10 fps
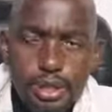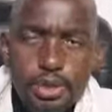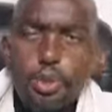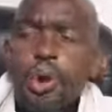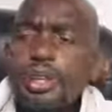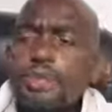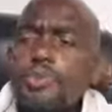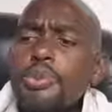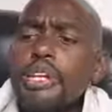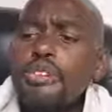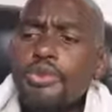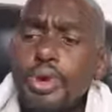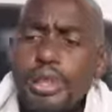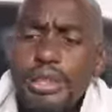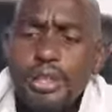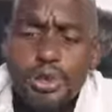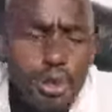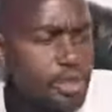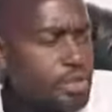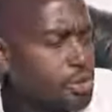You want to believe God that
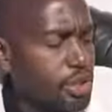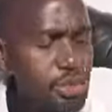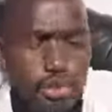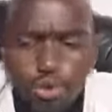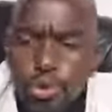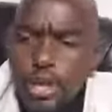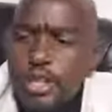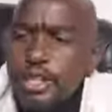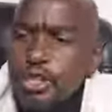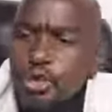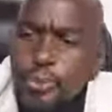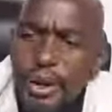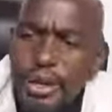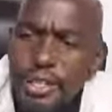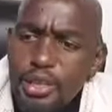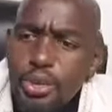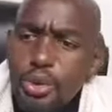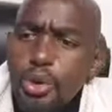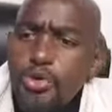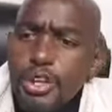God is going to do the
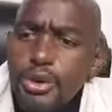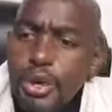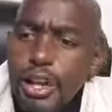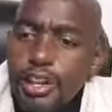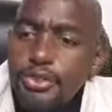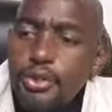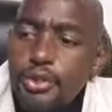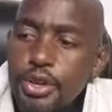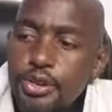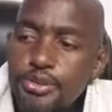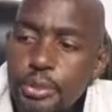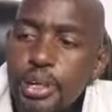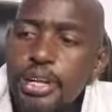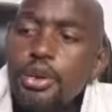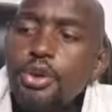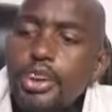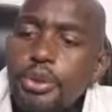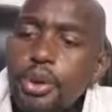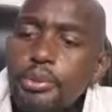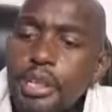supernatural over your life, over your family, over
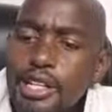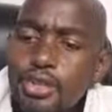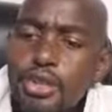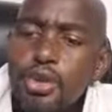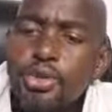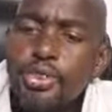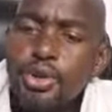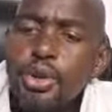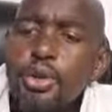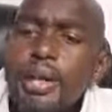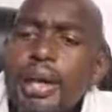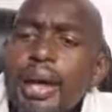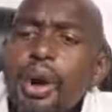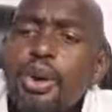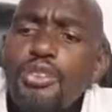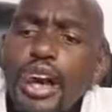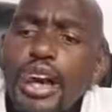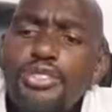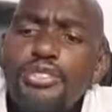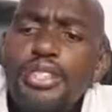your ministry, over your over
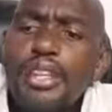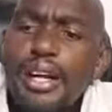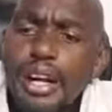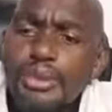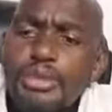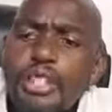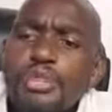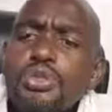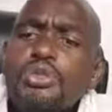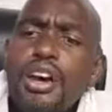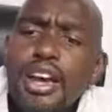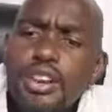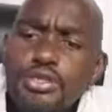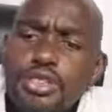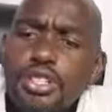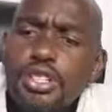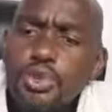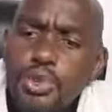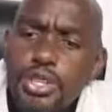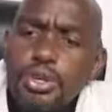every circumstance, over every
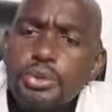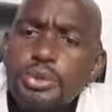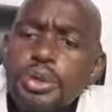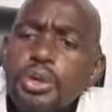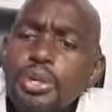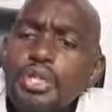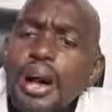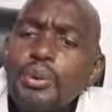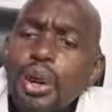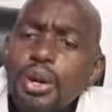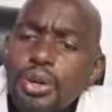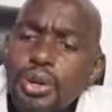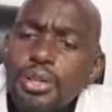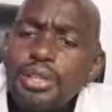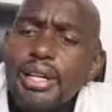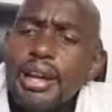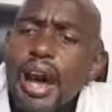situation because our God